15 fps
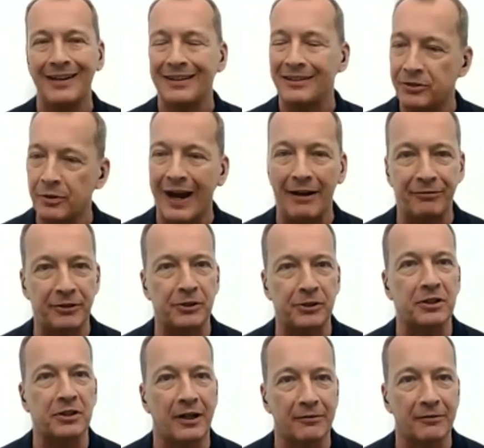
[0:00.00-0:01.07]
you have to
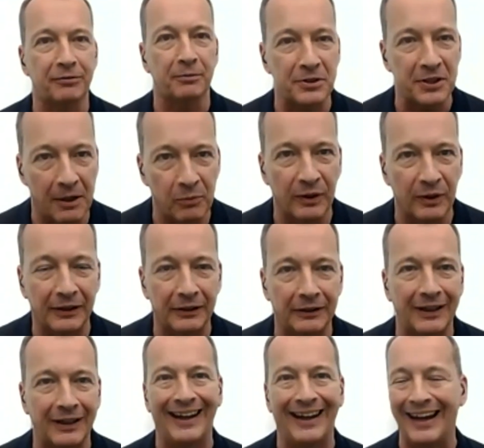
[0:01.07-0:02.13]
start from somewhere.
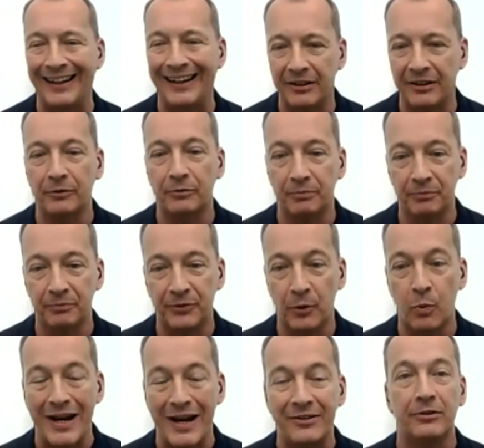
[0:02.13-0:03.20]
And the
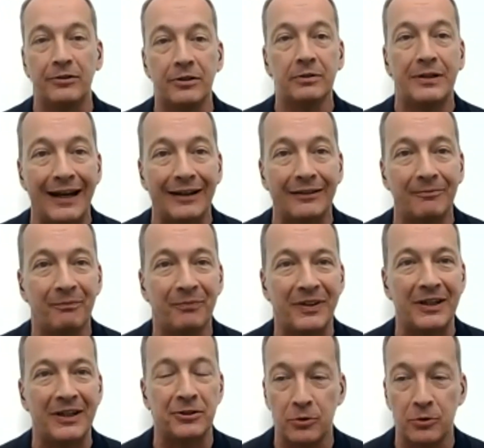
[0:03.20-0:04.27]
way to do that
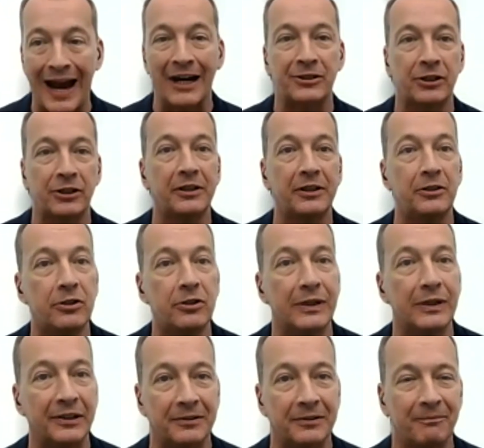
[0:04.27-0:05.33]
is to actually do it
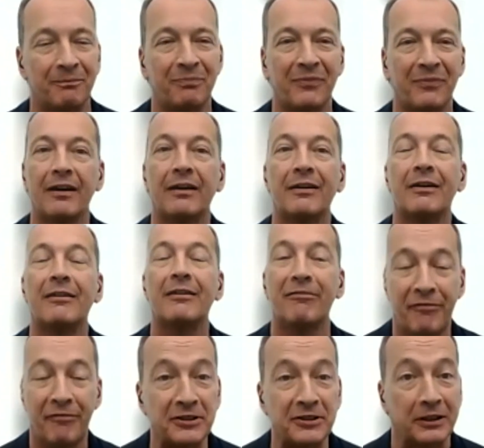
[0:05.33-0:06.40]

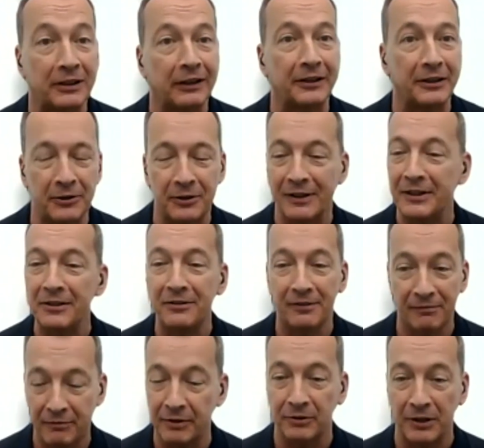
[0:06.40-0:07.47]
physically. You need,
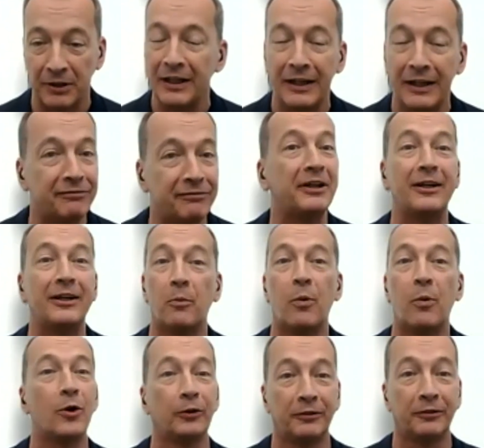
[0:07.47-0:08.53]
even in the
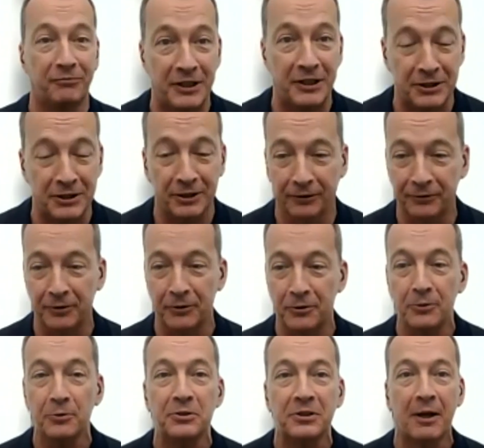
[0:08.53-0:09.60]
world of digital, to
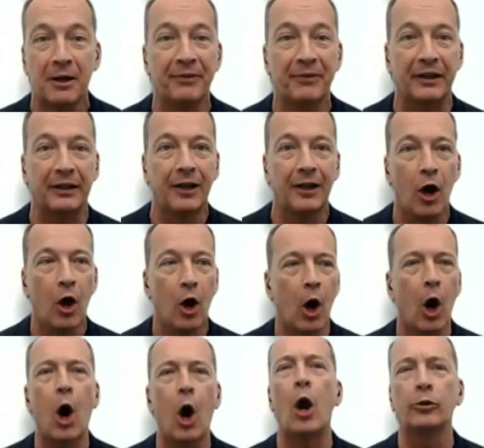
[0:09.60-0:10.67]
do something
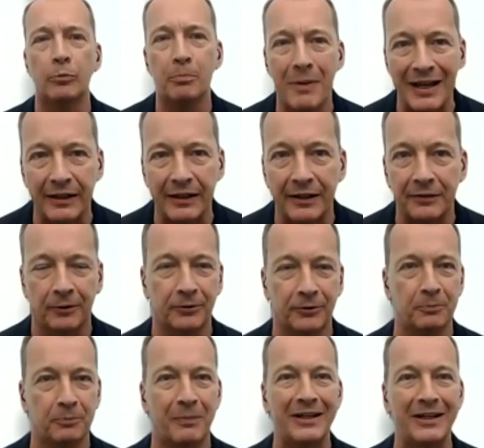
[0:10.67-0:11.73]
automated or to
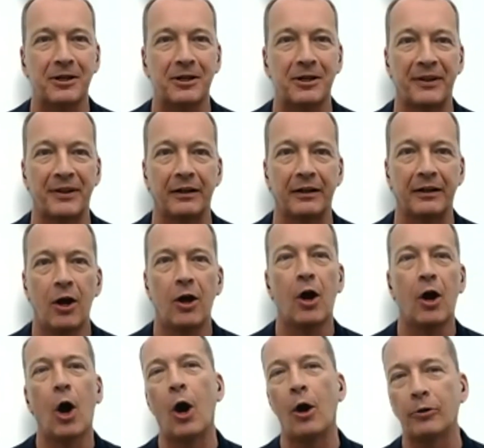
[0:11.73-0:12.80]
make something
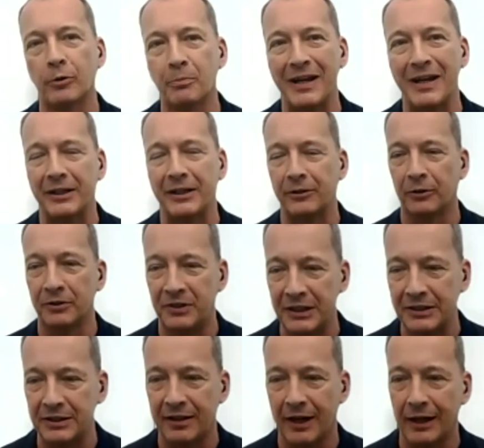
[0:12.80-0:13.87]
automated or
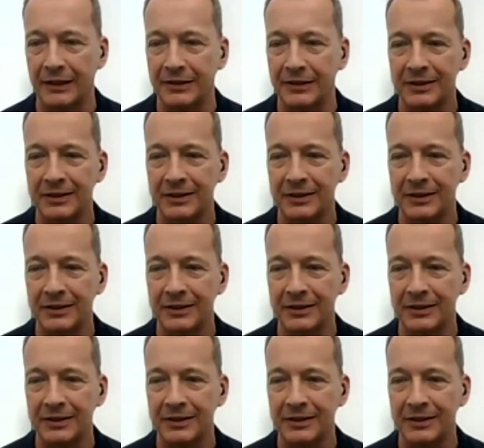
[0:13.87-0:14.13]
digitized,